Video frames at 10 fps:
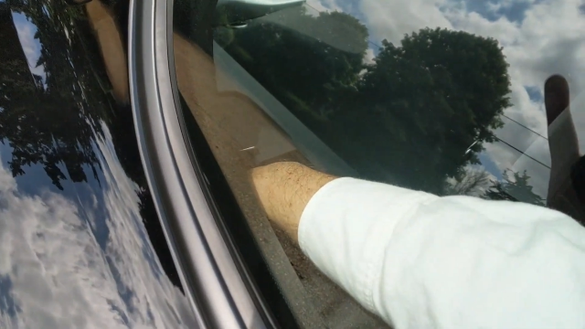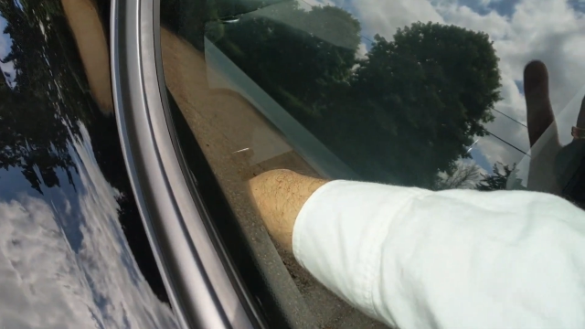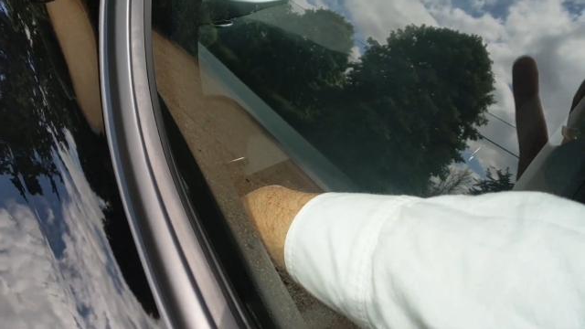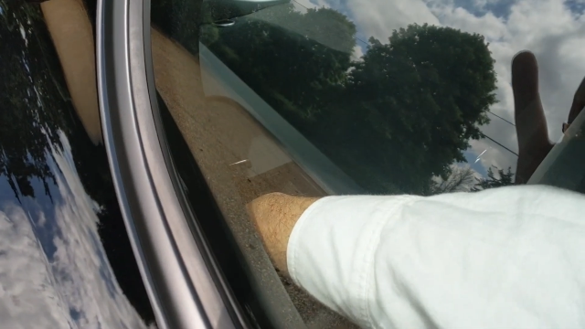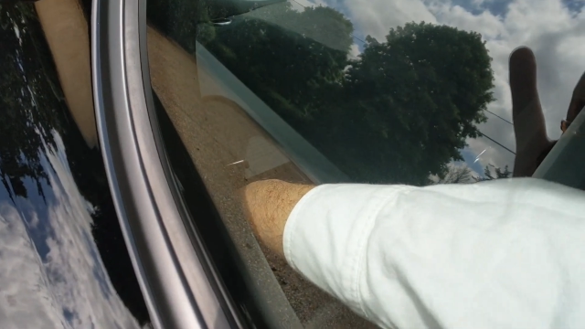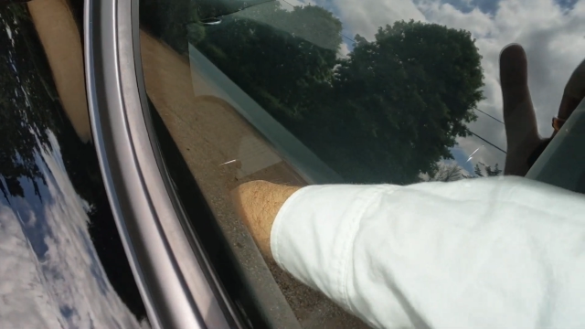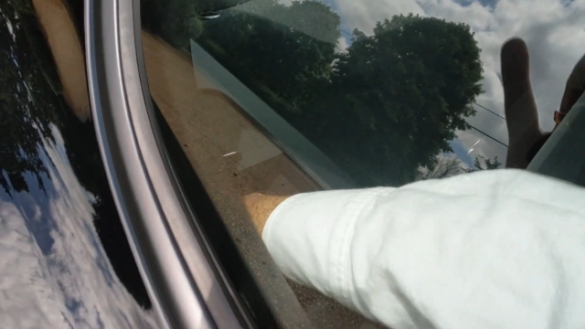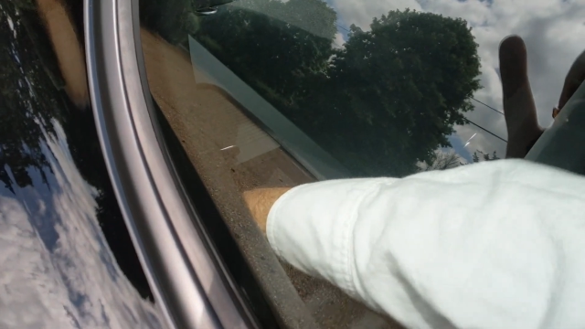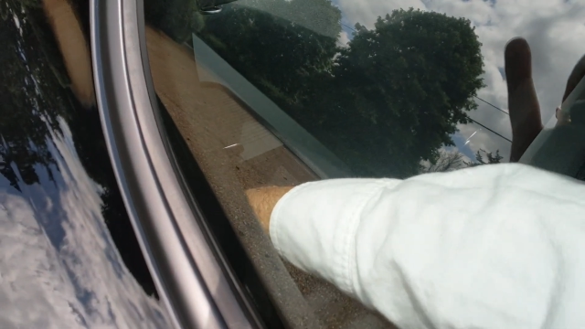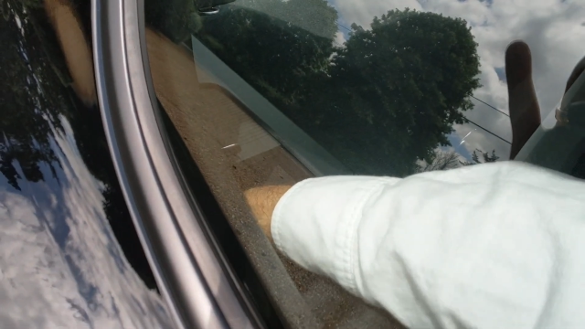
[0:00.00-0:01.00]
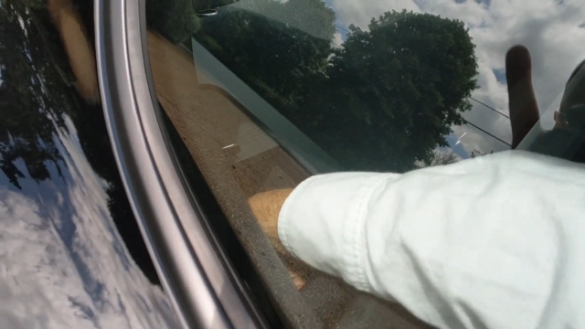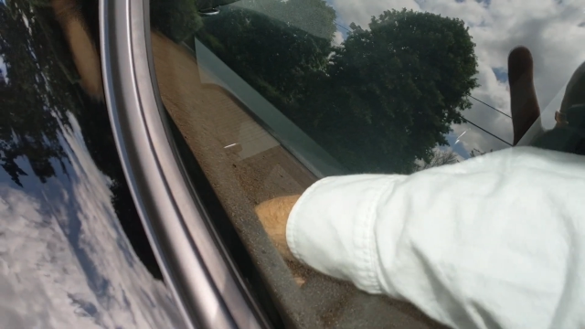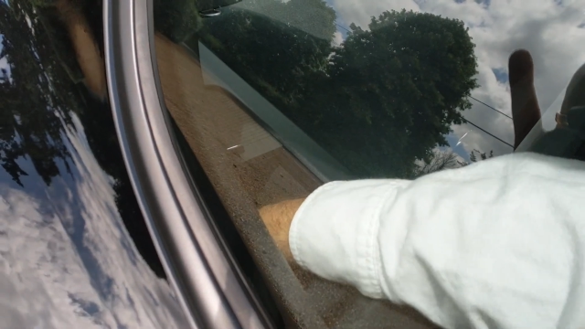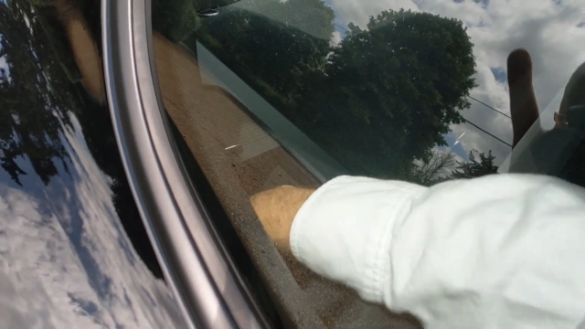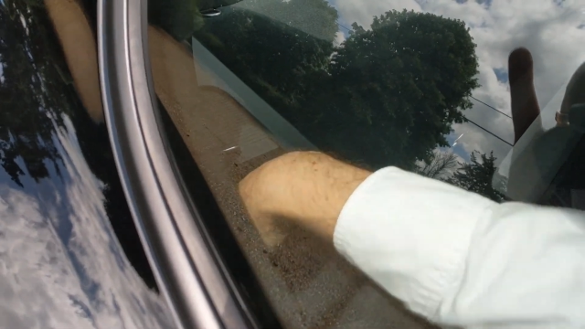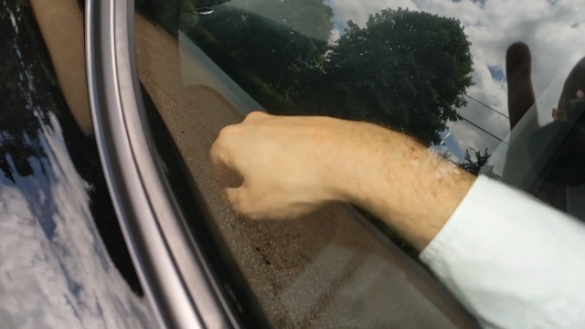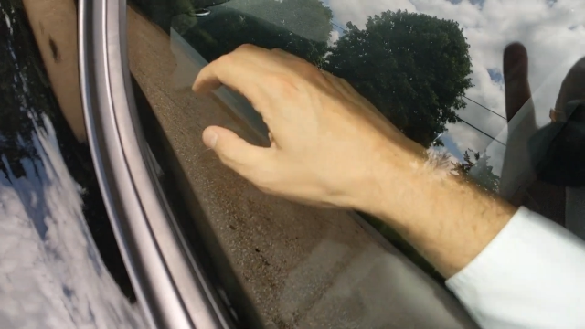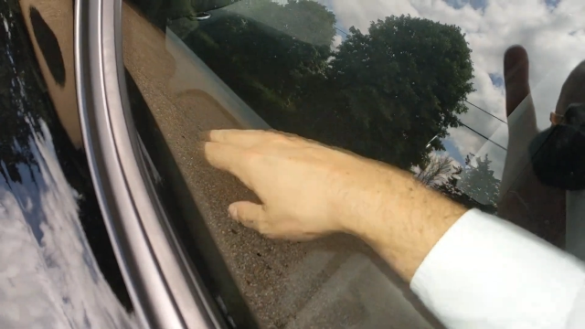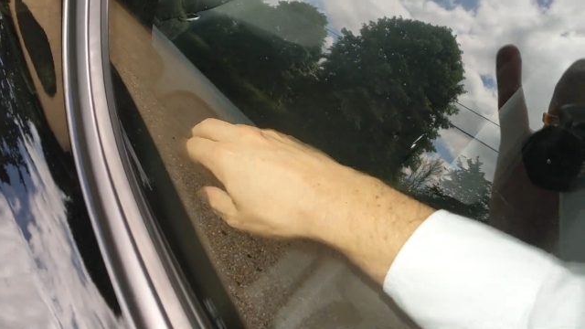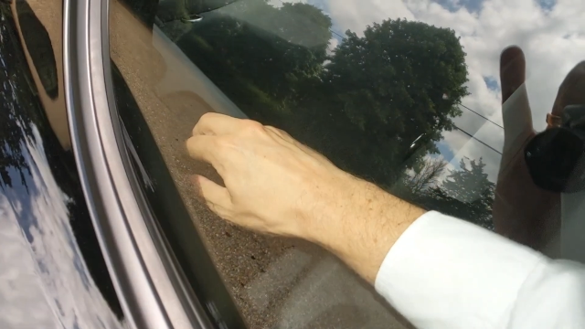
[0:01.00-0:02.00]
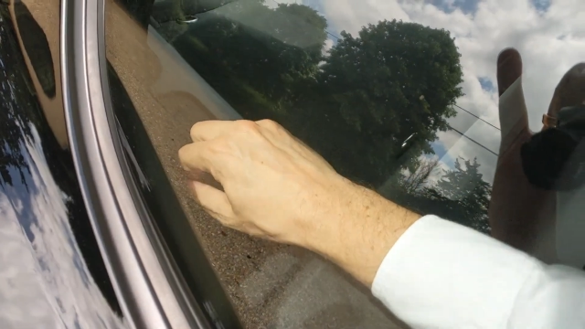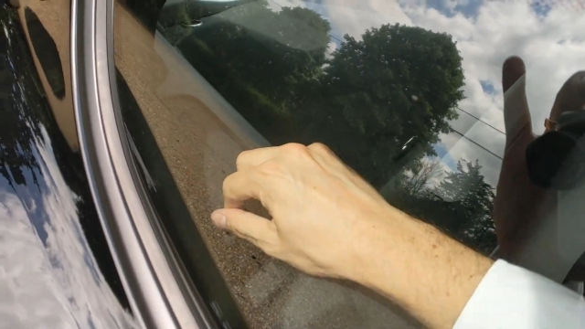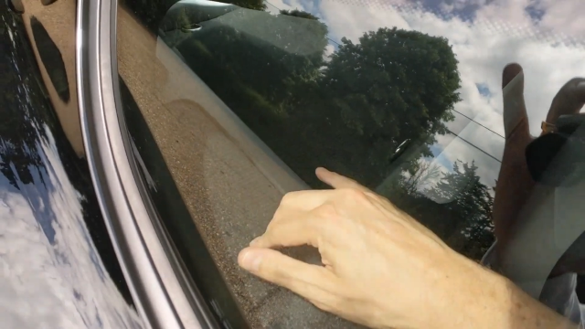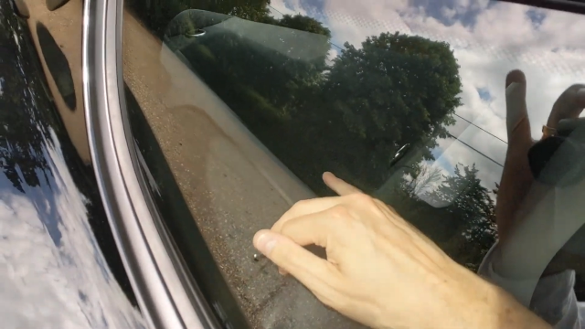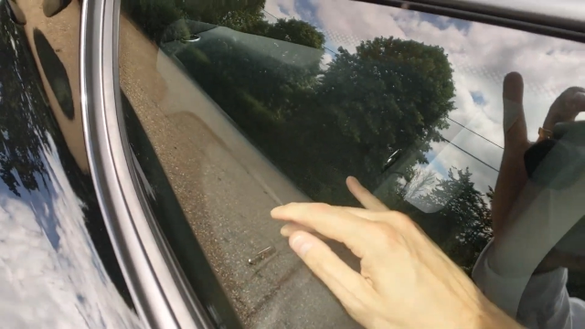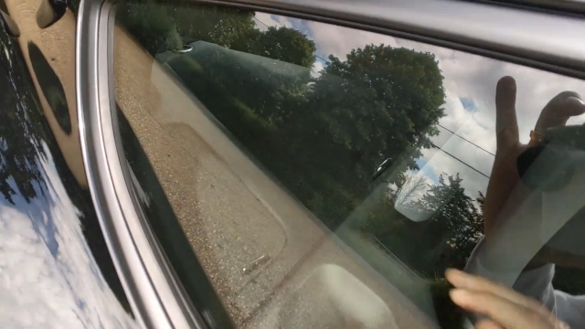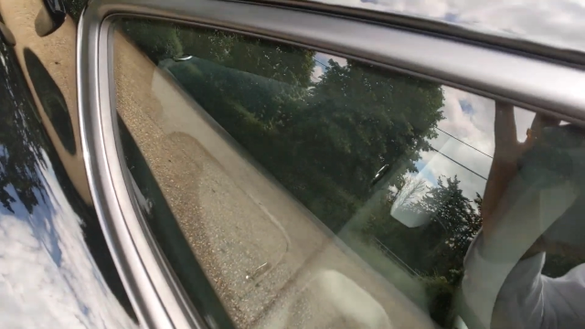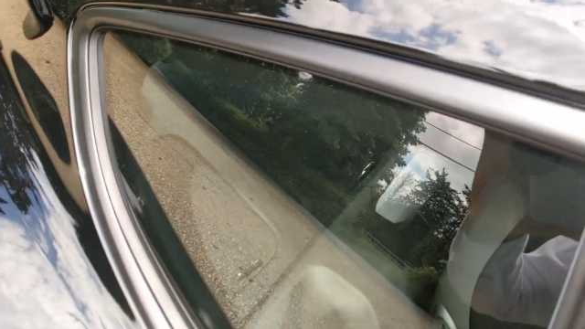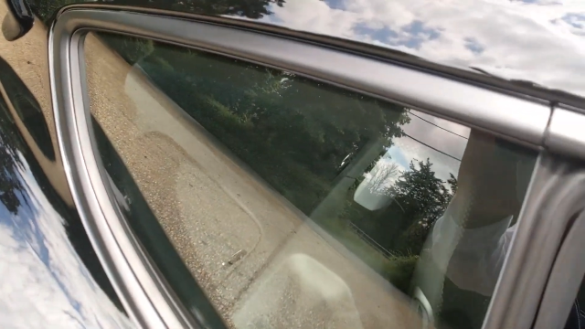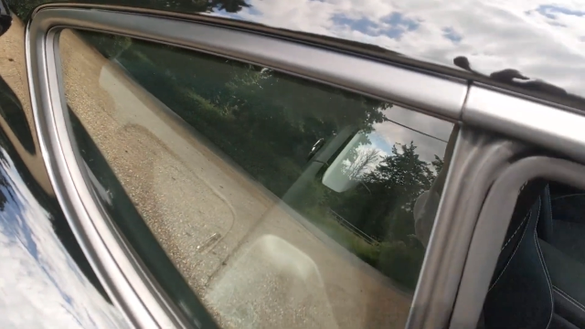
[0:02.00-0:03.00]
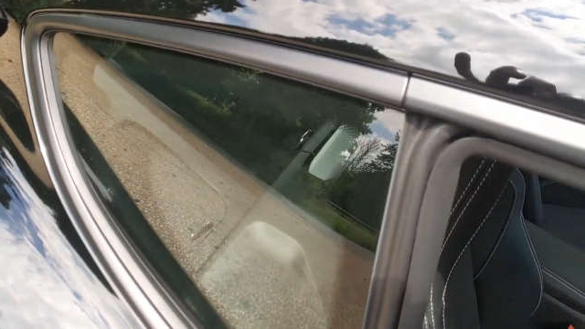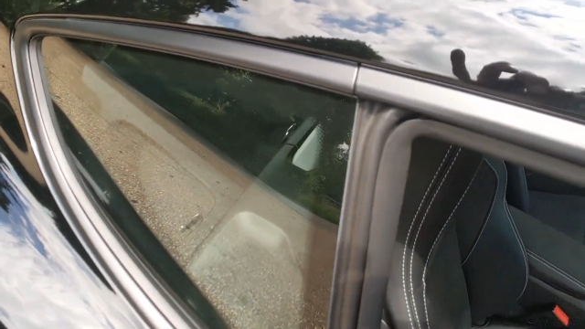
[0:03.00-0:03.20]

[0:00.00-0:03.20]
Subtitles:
Nobody's mouth can be seen.